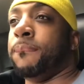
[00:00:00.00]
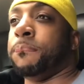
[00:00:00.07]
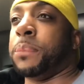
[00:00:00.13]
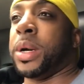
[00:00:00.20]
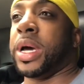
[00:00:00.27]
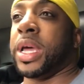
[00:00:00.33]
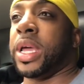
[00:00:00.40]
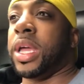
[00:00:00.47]

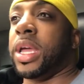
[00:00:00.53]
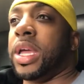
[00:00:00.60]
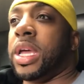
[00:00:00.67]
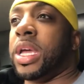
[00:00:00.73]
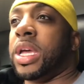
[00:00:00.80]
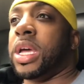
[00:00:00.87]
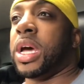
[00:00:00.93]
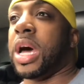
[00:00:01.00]
But
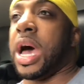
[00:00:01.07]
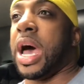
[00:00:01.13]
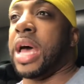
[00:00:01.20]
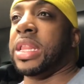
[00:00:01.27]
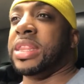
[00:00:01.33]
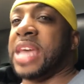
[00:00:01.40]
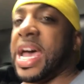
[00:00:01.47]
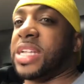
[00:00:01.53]

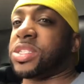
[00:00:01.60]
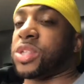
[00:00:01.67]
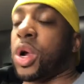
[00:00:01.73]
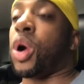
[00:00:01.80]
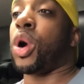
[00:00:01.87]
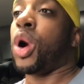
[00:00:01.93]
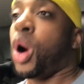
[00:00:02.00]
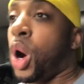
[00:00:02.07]
that's
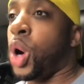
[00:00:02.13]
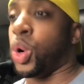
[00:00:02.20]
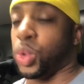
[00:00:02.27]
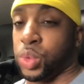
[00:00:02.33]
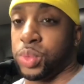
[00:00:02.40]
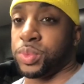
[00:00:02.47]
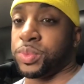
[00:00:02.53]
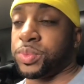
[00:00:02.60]
her
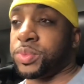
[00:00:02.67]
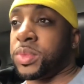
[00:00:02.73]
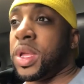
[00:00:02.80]
home.